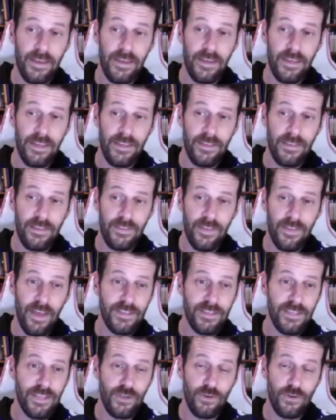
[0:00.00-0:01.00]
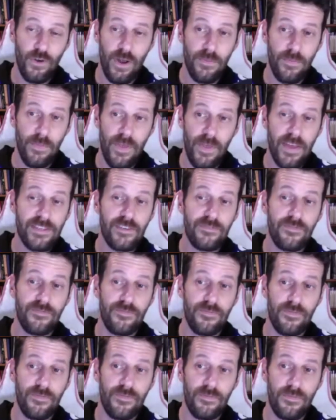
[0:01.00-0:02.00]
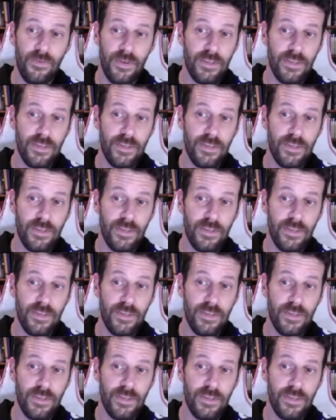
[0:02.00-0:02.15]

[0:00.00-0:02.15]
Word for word: It, that's a great. That's a, worse.